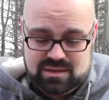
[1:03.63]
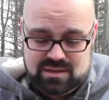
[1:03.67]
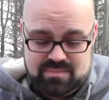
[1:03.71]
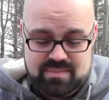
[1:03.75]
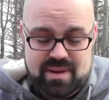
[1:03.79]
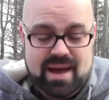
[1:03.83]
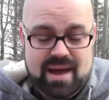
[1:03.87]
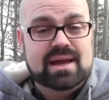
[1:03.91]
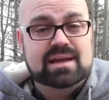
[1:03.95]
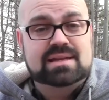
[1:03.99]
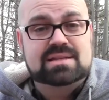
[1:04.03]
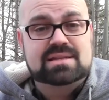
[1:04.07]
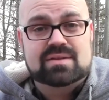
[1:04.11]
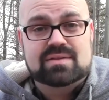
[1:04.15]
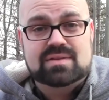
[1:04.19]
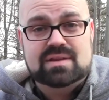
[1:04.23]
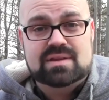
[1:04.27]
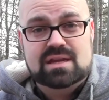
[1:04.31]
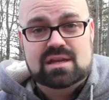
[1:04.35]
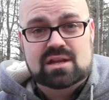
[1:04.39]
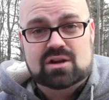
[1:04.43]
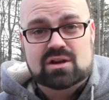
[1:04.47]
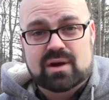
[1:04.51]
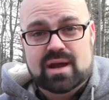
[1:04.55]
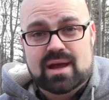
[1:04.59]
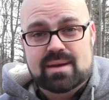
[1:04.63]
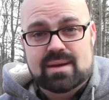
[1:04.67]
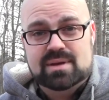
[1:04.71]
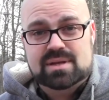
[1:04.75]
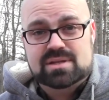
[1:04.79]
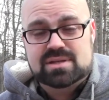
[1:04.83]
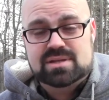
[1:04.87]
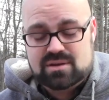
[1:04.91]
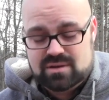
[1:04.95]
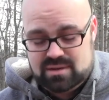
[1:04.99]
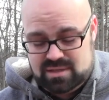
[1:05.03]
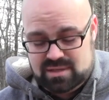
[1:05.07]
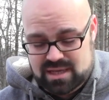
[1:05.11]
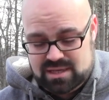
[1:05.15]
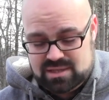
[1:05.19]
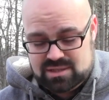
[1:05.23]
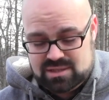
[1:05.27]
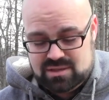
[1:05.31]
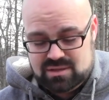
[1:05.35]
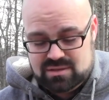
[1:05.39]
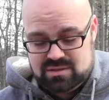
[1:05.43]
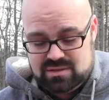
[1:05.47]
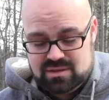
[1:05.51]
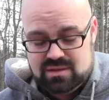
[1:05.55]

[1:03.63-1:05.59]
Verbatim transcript: the bags on the Eno hammocks are attached to